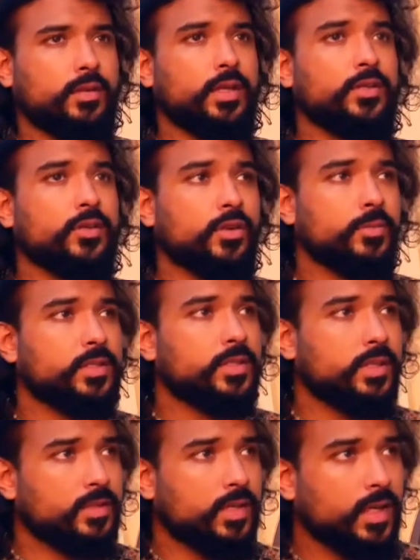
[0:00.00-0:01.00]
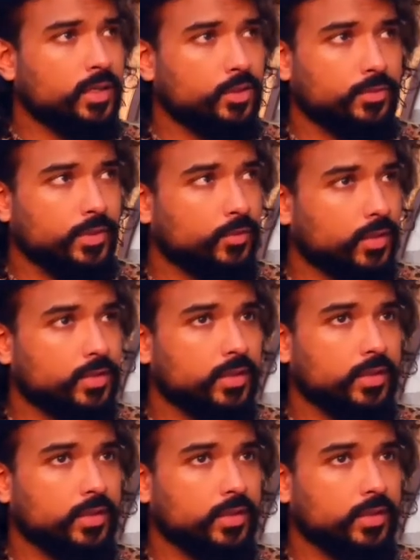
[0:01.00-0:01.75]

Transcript: Let your common sense guide you with what is